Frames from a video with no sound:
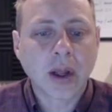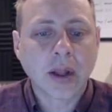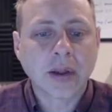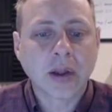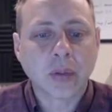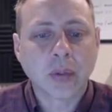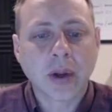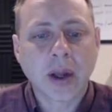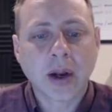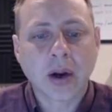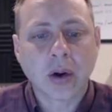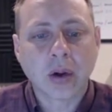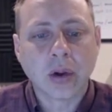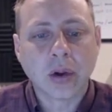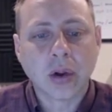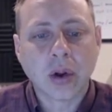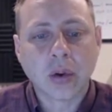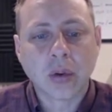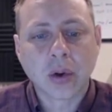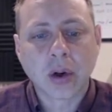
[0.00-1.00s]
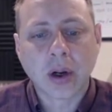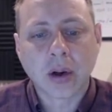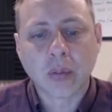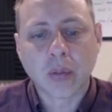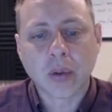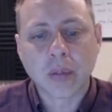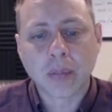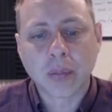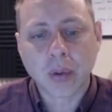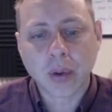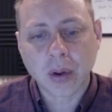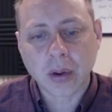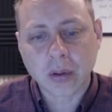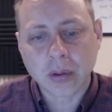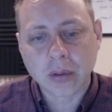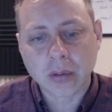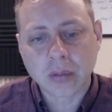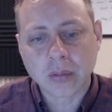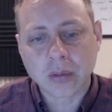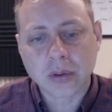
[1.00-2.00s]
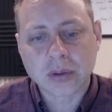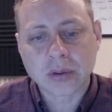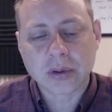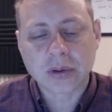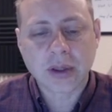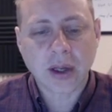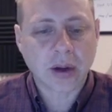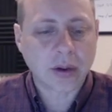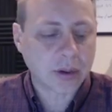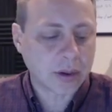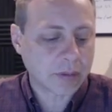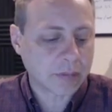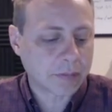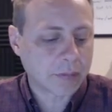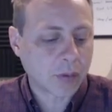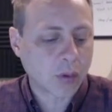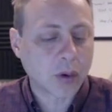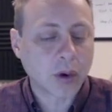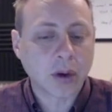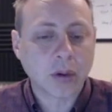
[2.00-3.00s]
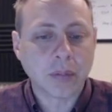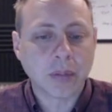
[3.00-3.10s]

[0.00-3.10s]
I think we had our lower at one point was down at 40,